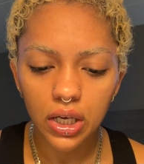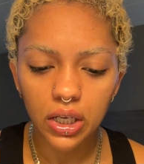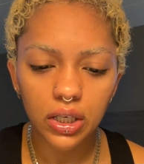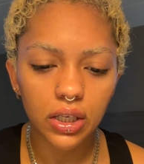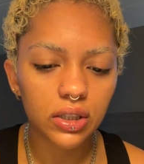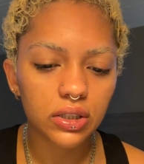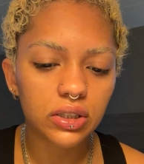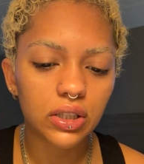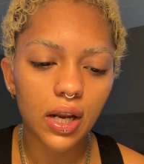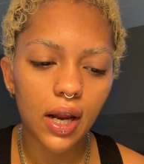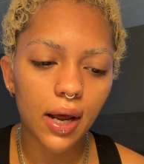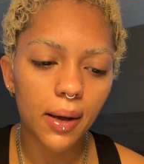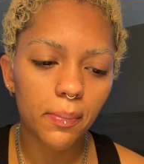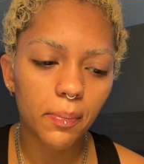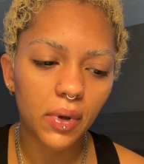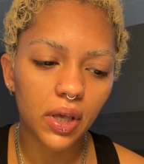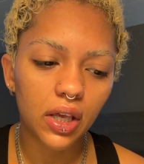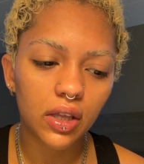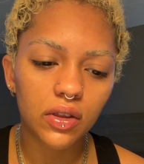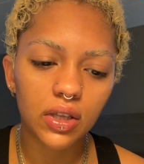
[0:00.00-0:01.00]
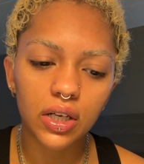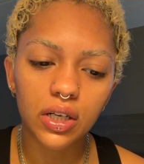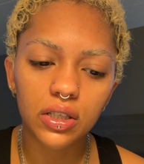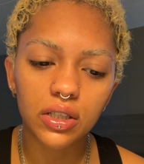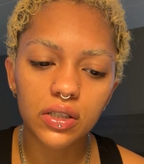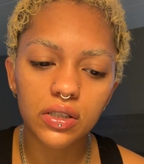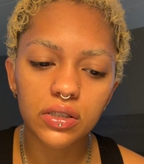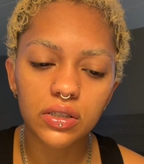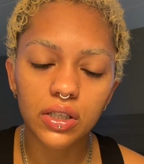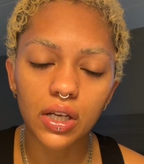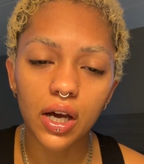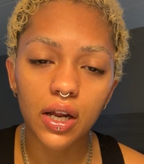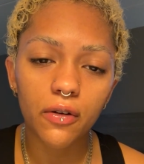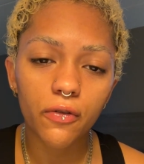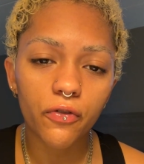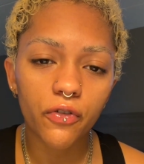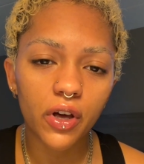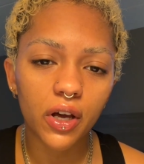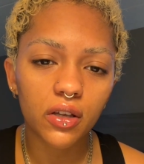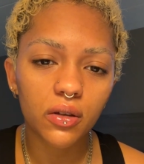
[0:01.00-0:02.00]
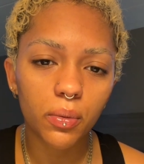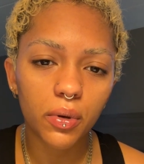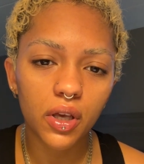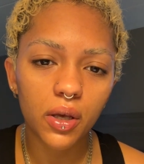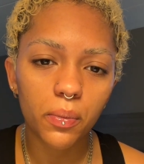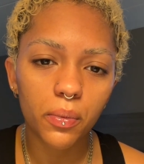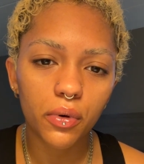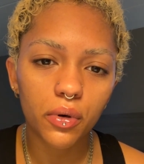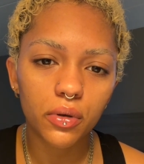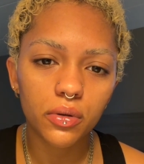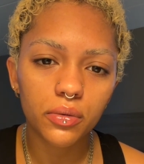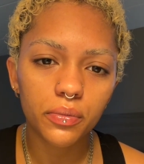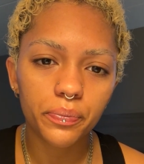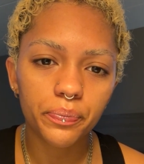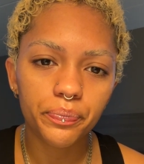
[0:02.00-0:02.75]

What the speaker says: does not mean that it does not affect people.